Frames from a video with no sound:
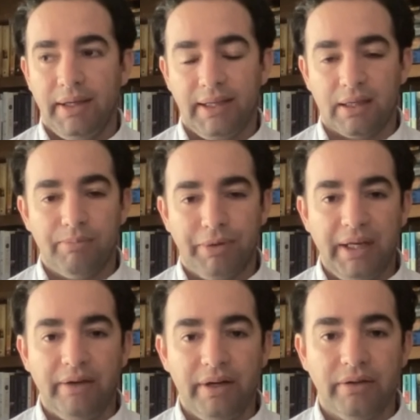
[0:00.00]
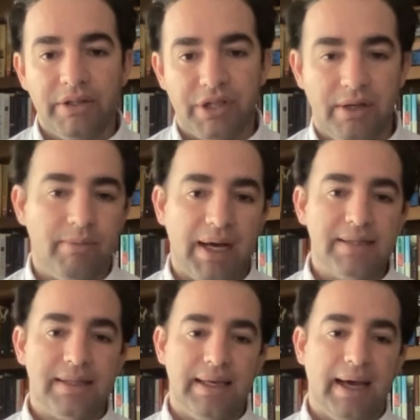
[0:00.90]
it completely
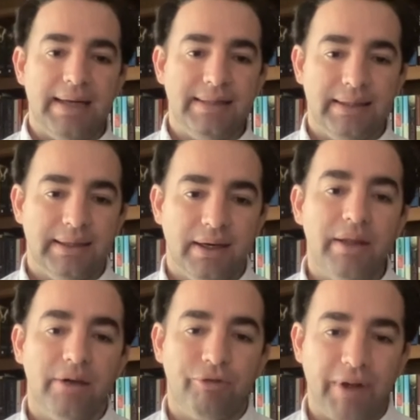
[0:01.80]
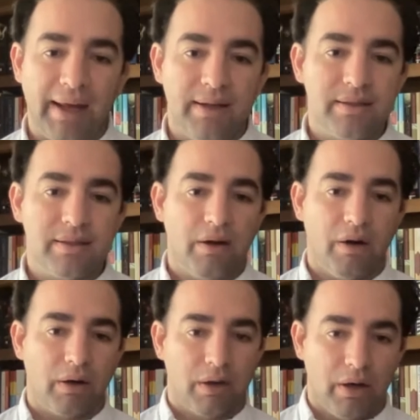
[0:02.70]
legitimized the idea that fans
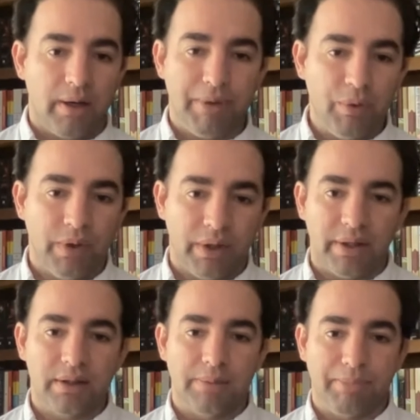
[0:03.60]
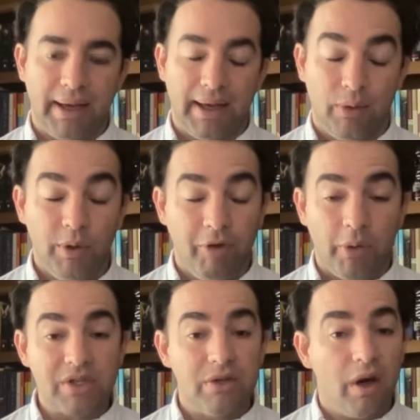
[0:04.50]
are going to be willing to pay. We've
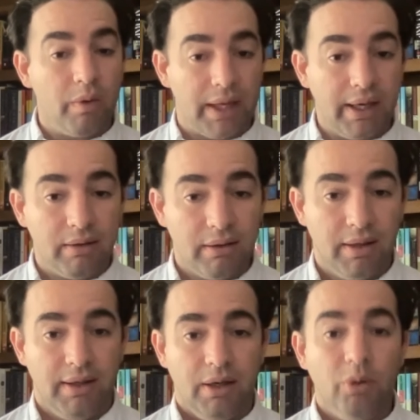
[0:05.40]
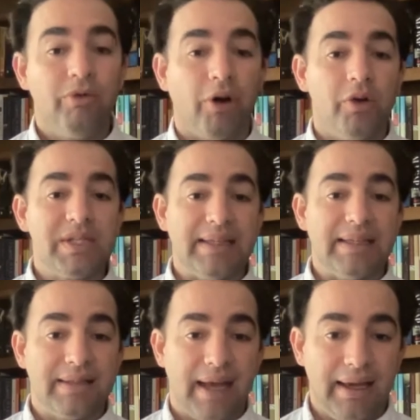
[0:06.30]
always known it. We've always had
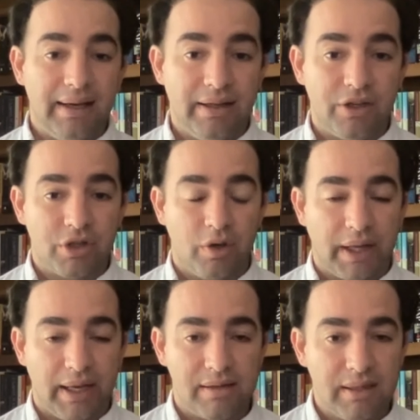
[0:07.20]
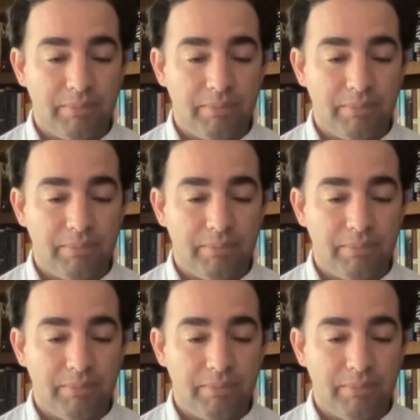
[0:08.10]
the data that showcased